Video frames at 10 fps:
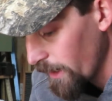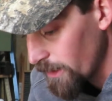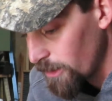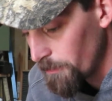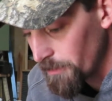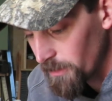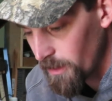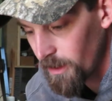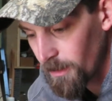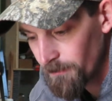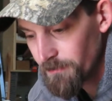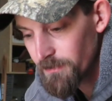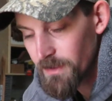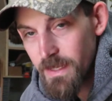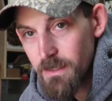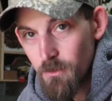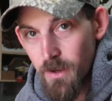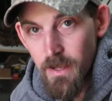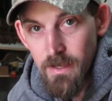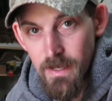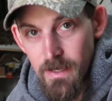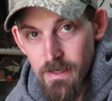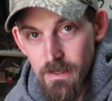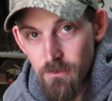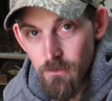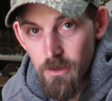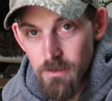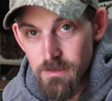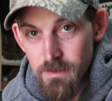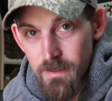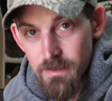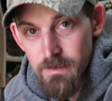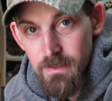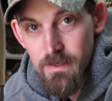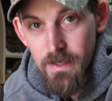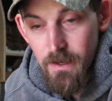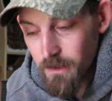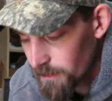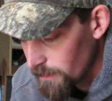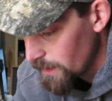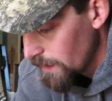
help um, eat away any kind of rust that's in there